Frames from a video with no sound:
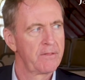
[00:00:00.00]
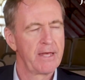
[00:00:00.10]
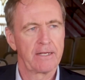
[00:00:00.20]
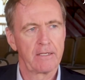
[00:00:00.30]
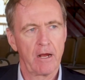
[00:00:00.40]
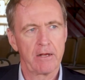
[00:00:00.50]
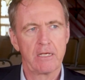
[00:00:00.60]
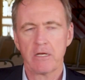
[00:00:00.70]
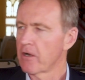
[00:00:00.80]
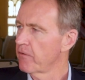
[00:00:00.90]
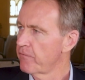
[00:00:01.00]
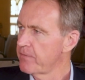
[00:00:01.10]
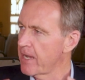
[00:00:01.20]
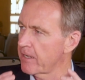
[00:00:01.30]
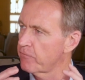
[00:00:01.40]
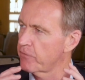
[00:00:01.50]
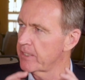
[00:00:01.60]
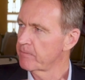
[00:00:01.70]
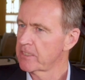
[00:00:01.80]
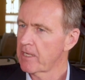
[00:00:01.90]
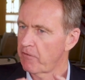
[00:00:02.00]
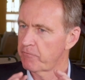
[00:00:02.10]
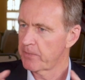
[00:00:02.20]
that they're here not for themselves,